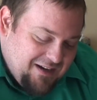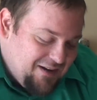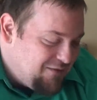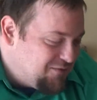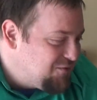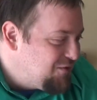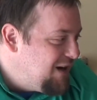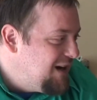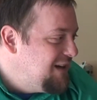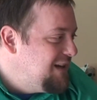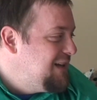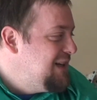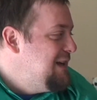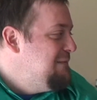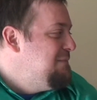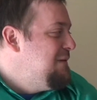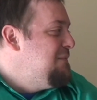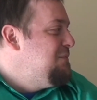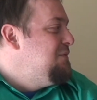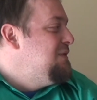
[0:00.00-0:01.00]
of trying to
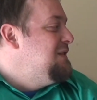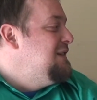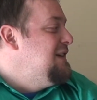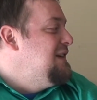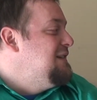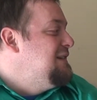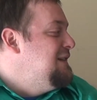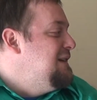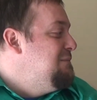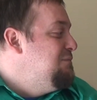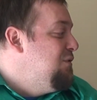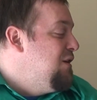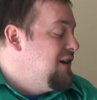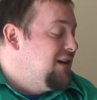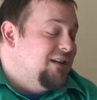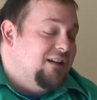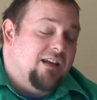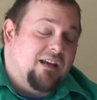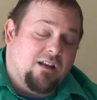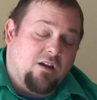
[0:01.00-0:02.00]
keep up with DC,
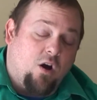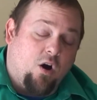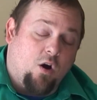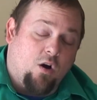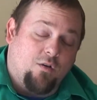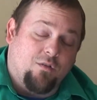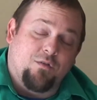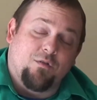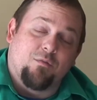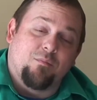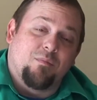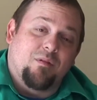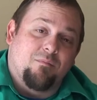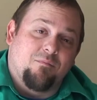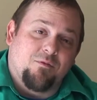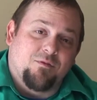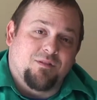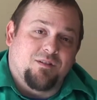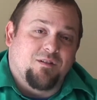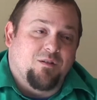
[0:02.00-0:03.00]
bringing in all their
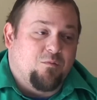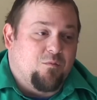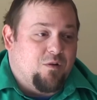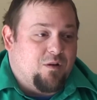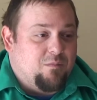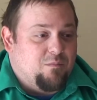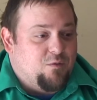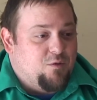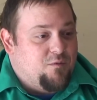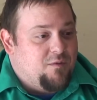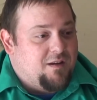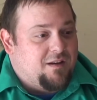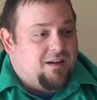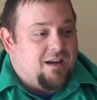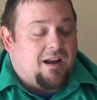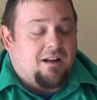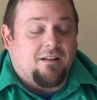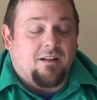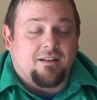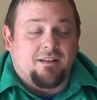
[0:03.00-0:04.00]
members into one movie,
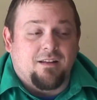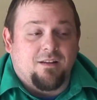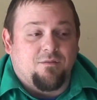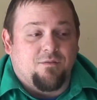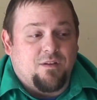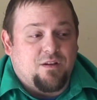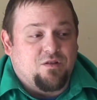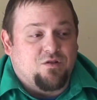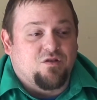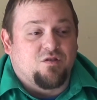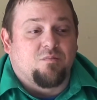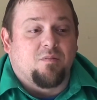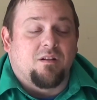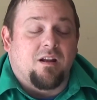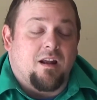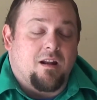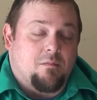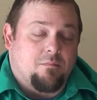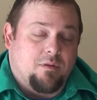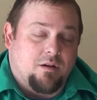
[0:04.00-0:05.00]
kind of like the Avengers,
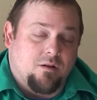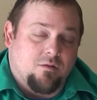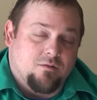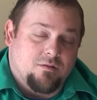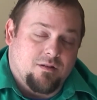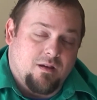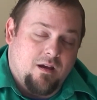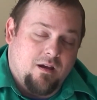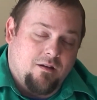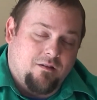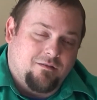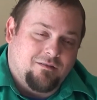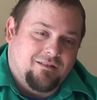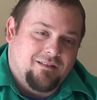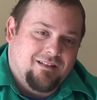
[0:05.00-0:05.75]
but on a bigger scale.